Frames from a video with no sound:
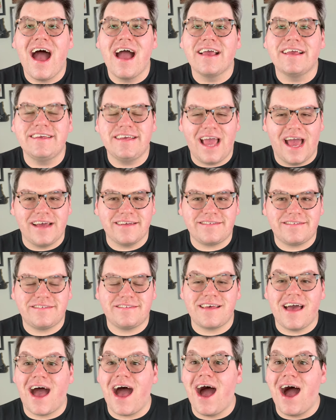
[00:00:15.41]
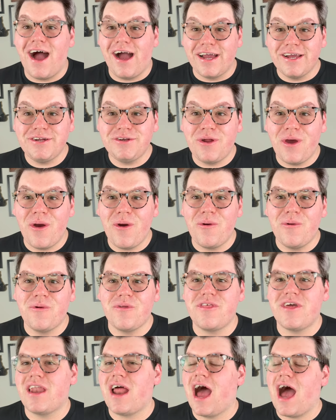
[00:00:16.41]
yes, I know
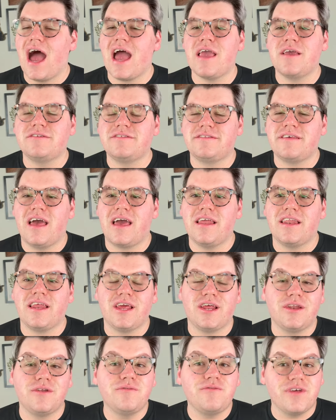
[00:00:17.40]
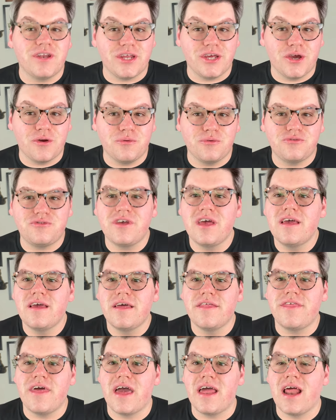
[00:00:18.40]
that I said in videos
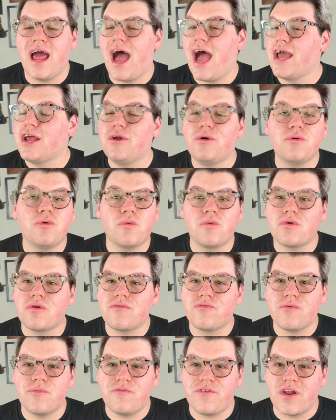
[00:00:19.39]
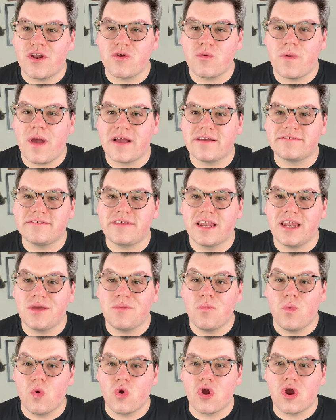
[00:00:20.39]
that I don't order from vendor wax
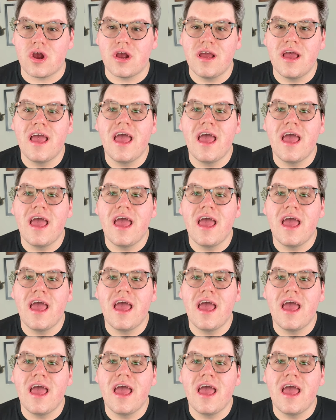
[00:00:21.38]
anymore.